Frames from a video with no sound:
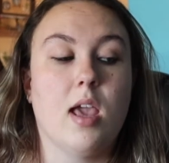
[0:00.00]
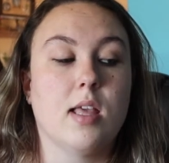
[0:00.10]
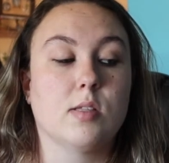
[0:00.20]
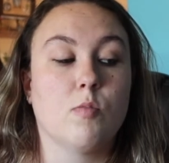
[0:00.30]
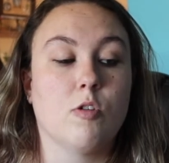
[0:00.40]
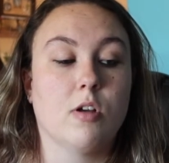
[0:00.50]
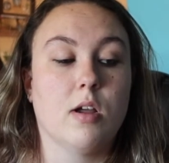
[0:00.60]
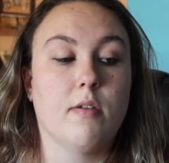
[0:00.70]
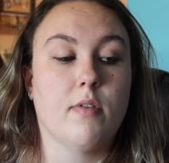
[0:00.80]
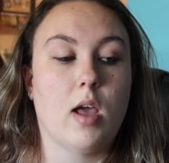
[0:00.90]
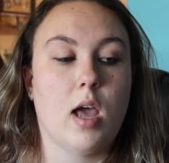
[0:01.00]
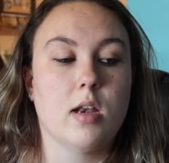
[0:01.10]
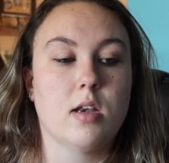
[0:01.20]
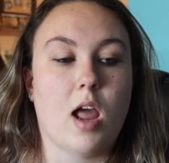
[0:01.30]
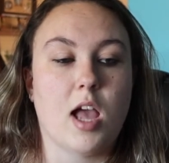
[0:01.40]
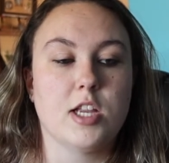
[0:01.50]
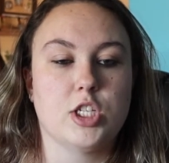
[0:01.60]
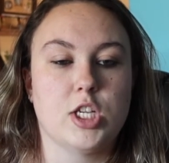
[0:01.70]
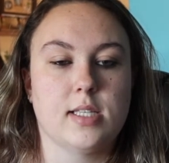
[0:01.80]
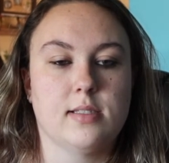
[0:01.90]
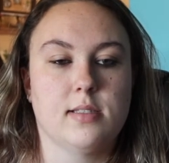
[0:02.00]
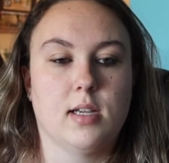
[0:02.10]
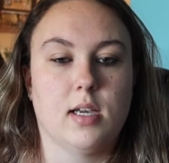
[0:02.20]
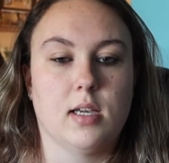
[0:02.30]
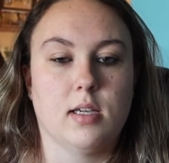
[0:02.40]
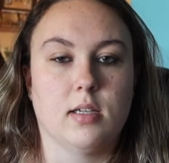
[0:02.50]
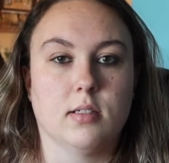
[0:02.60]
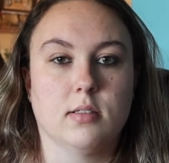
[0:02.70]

It's more of not just uh,